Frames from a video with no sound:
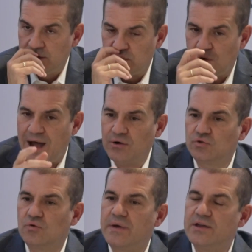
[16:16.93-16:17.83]
So
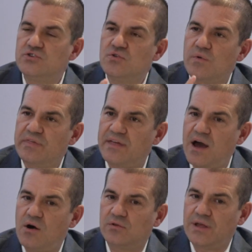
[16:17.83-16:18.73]
automation
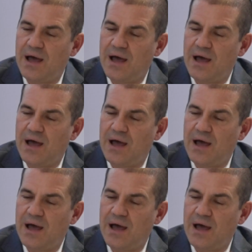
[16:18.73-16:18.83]
without